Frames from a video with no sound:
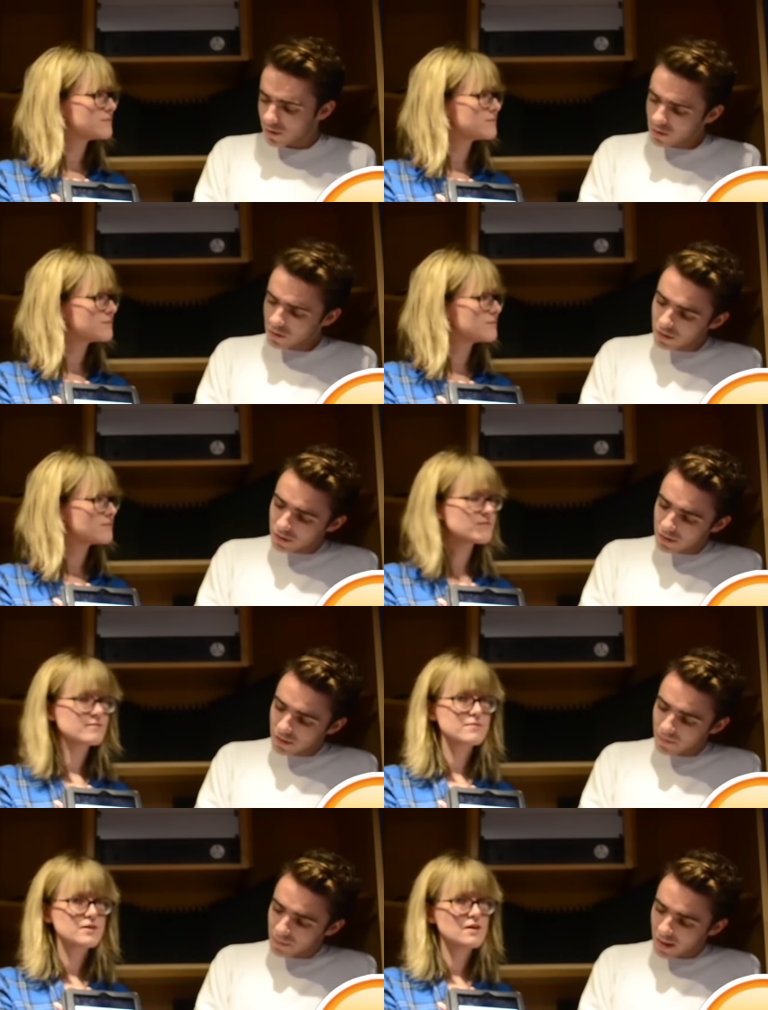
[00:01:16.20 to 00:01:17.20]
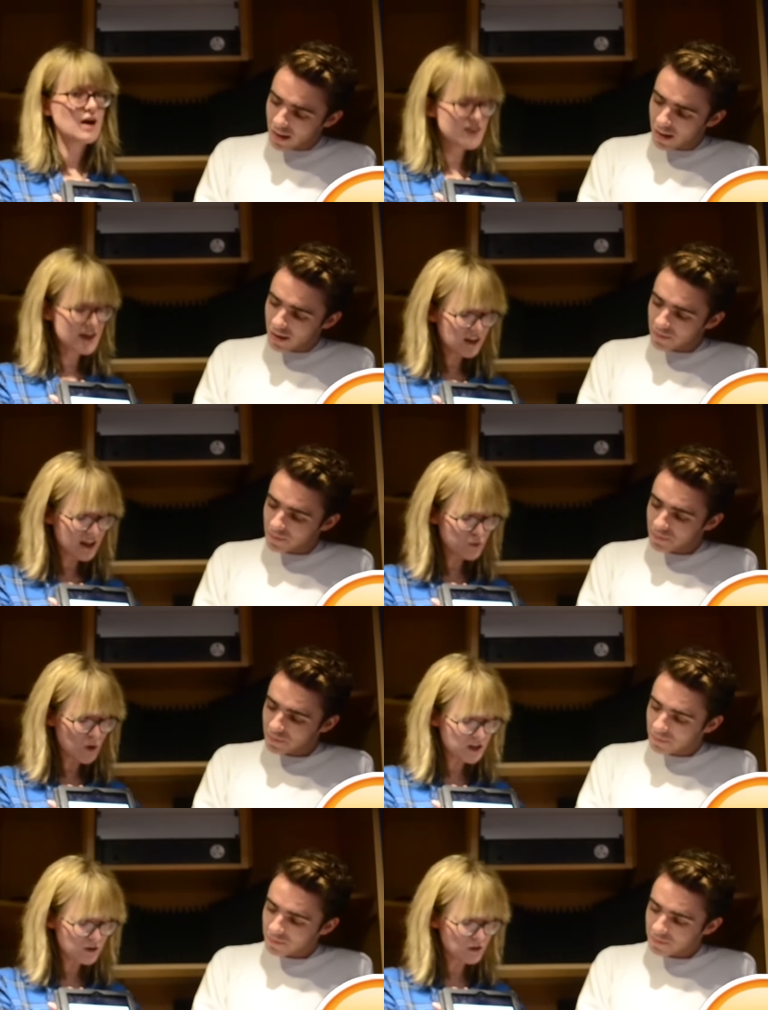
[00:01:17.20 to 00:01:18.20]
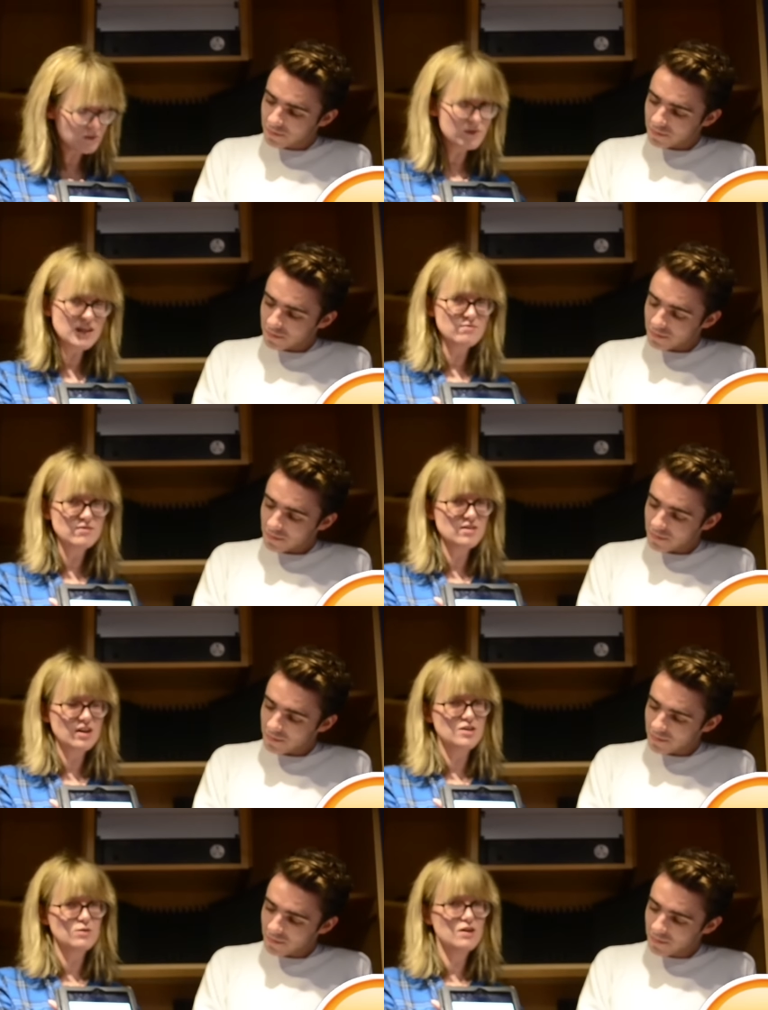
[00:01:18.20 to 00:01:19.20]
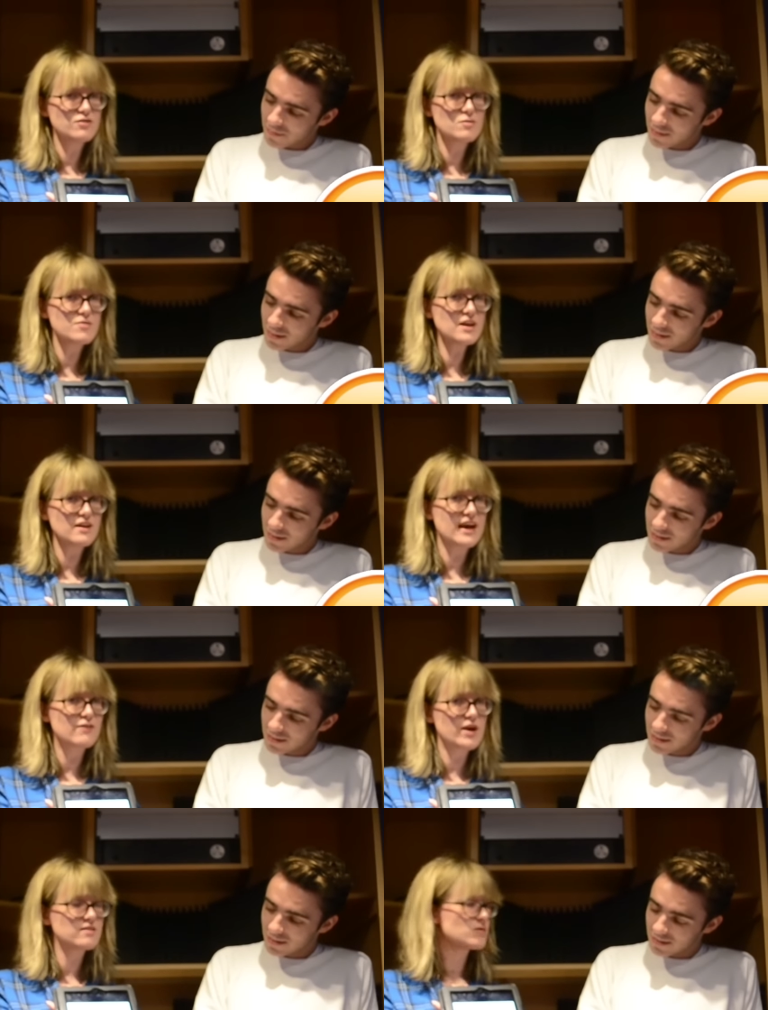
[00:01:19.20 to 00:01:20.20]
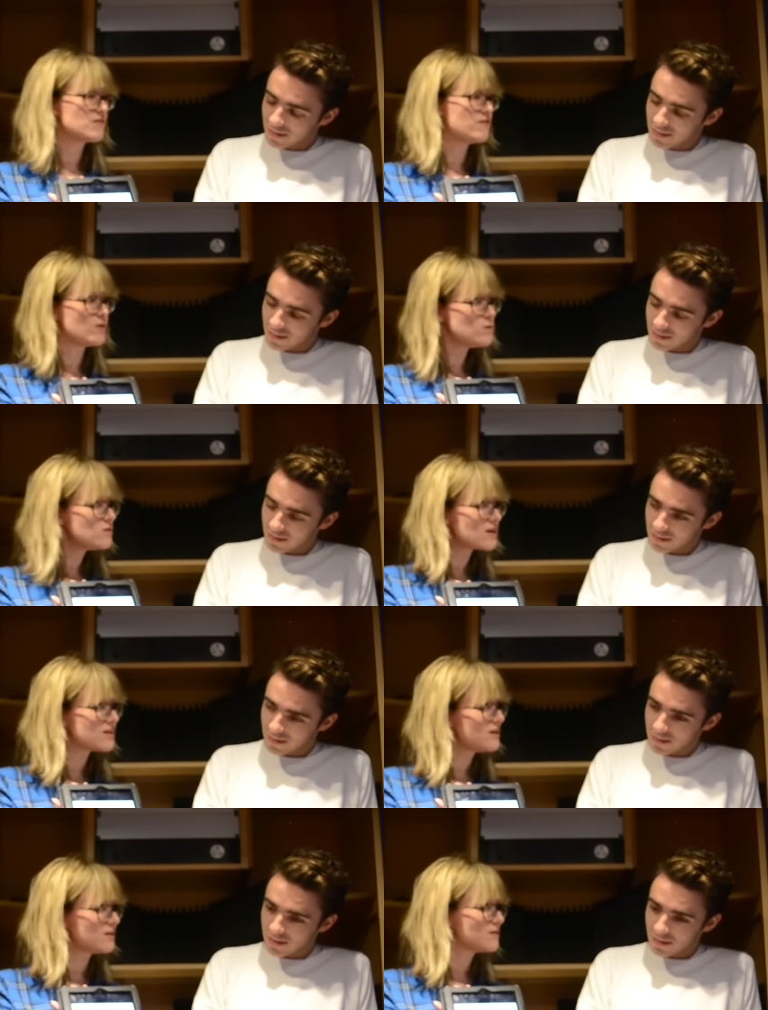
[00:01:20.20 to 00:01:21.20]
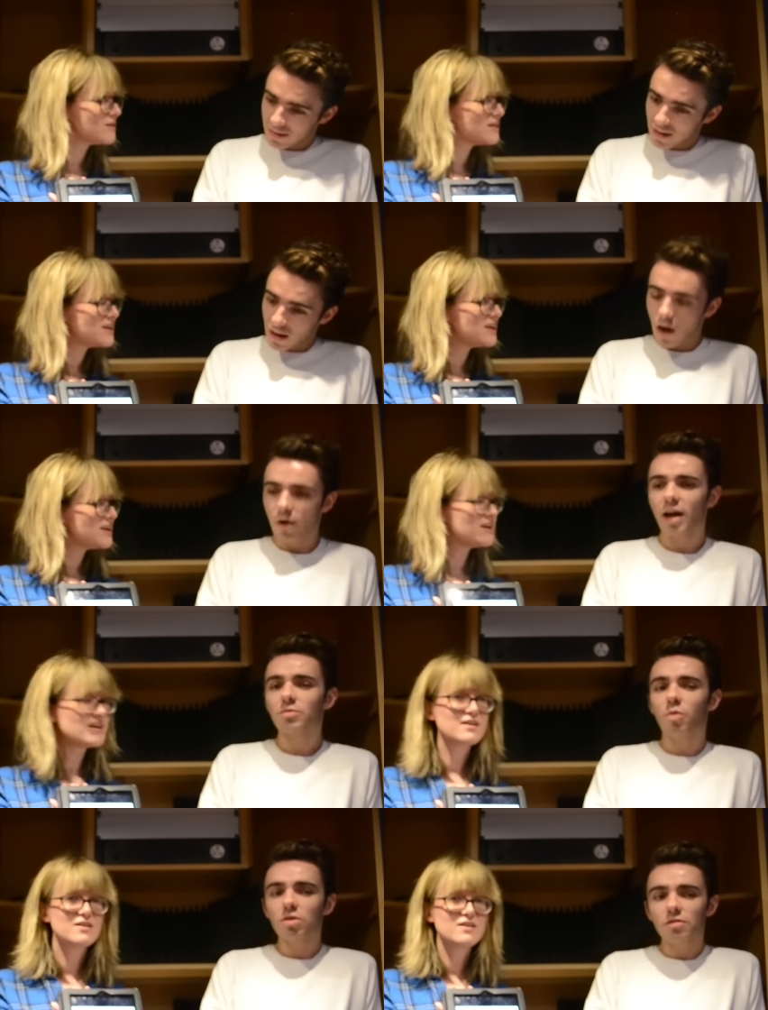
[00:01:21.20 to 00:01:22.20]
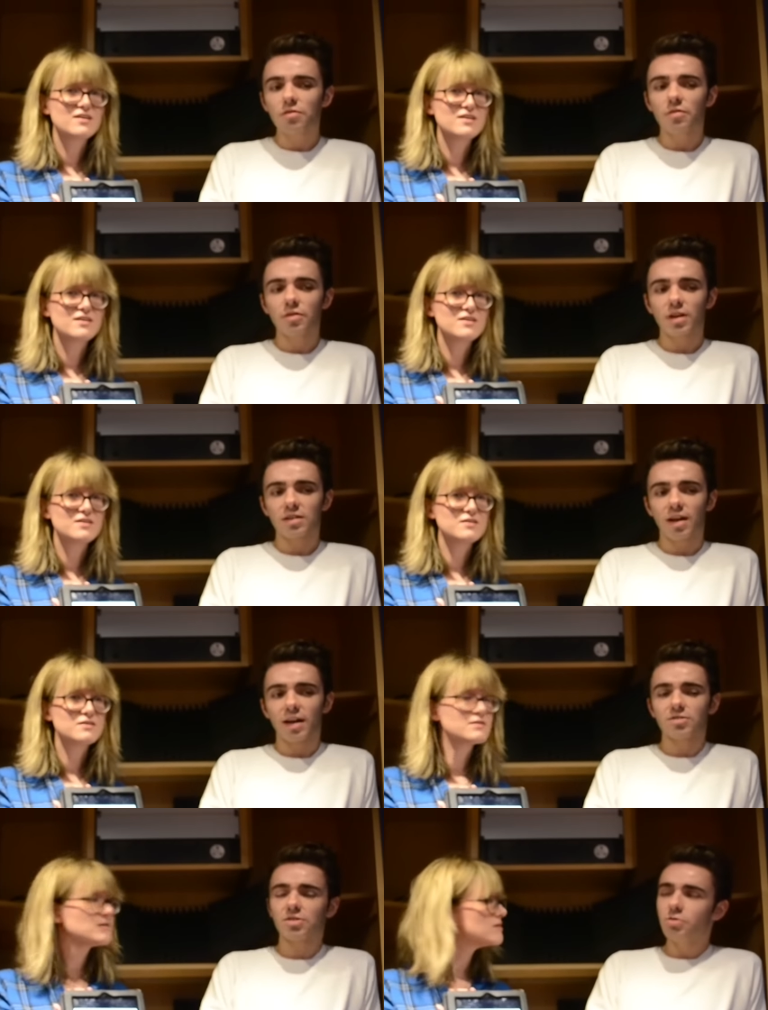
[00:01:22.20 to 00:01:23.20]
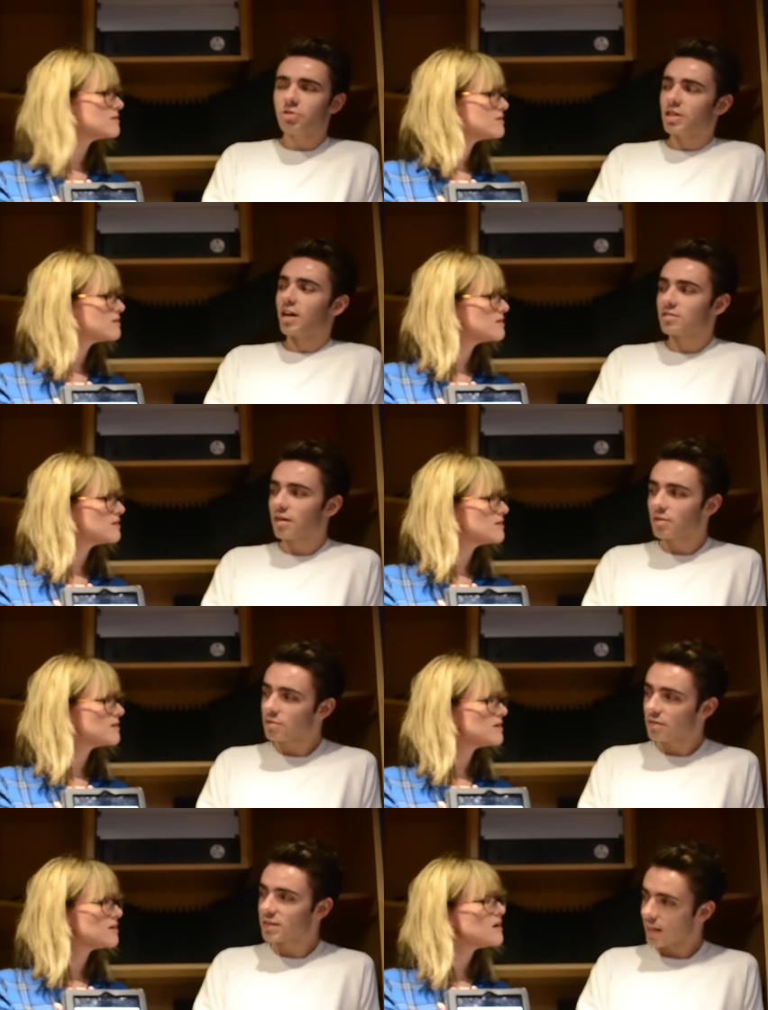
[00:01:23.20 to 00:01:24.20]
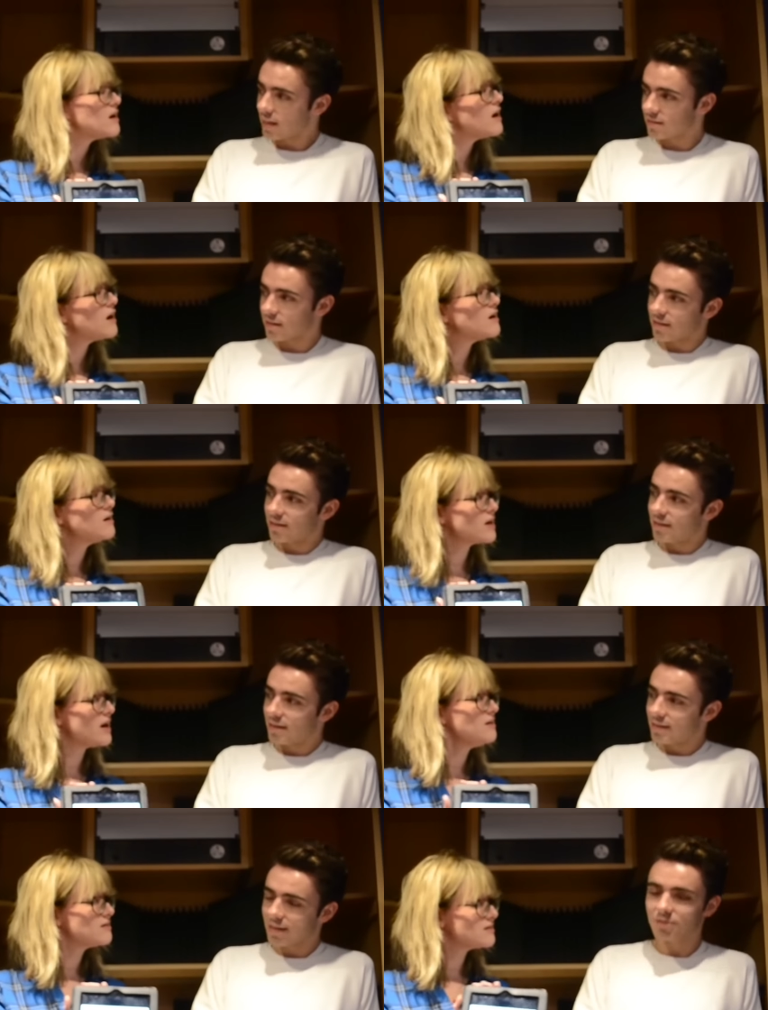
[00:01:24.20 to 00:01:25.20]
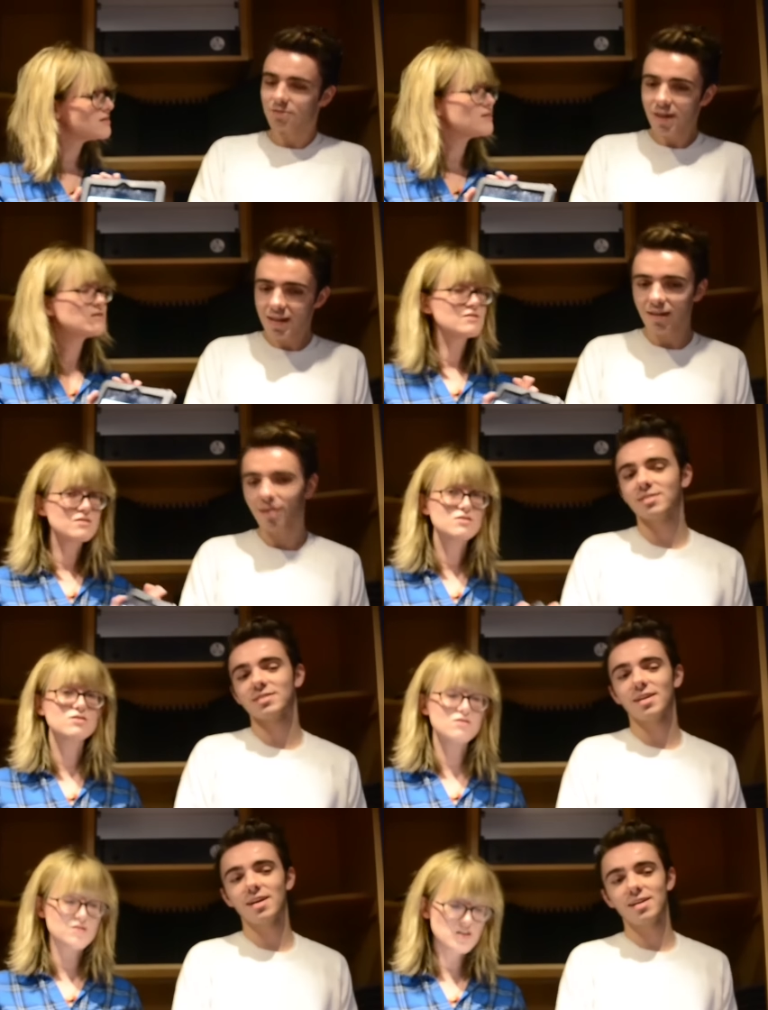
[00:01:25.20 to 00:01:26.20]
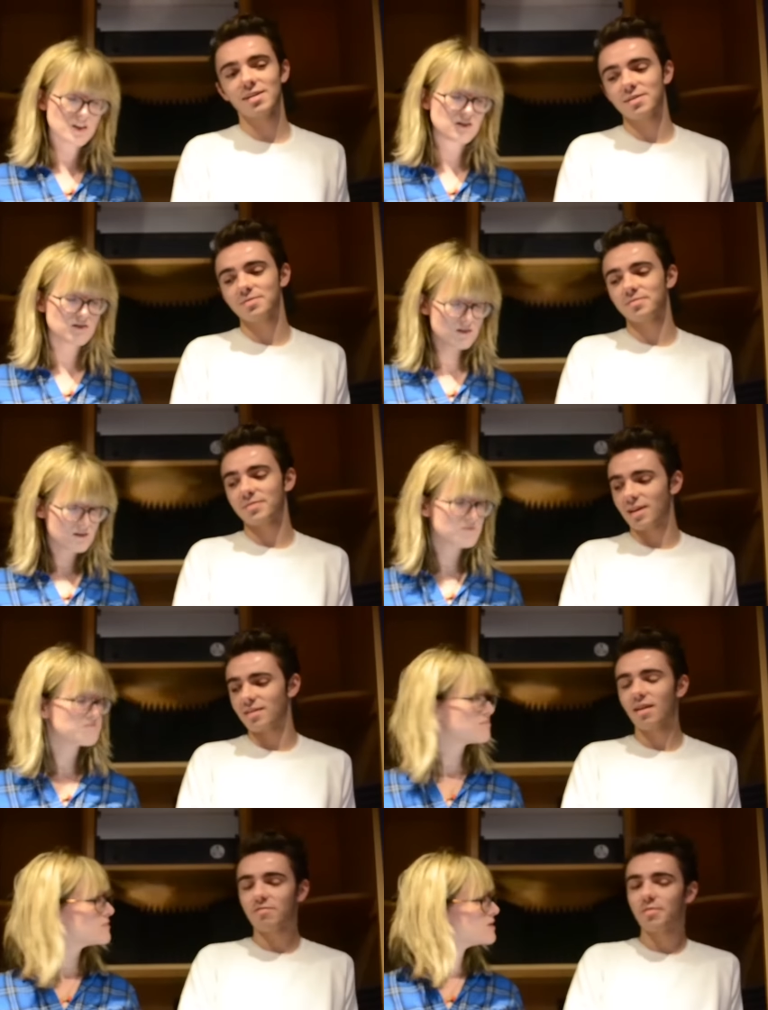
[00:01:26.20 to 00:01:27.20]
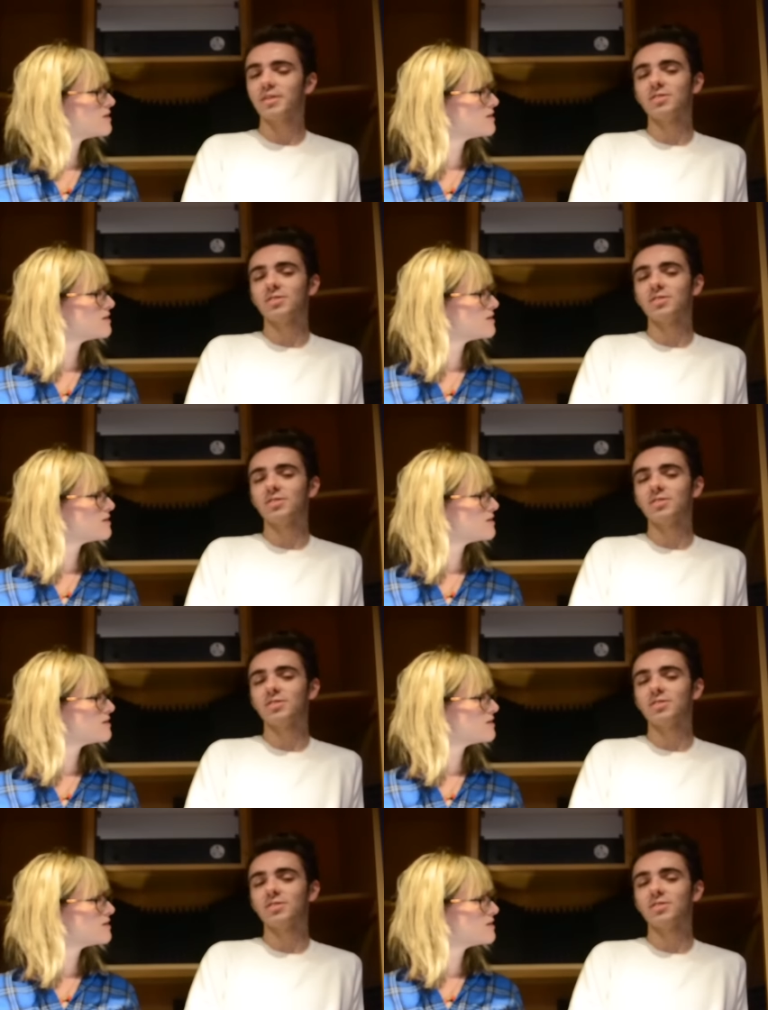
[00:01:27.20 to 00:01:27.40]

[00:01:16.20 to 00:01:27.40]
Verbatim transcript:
Speaker 1: Oh. I think like when you're in, you love something, like have you had some good food? I don't know.
Speaker 2: Oh, I had wonderful food last night. I had sushi last night. That was fantastic. Okay. Yeah, it was really nice. Sushi. Um, yeah, I love a bit of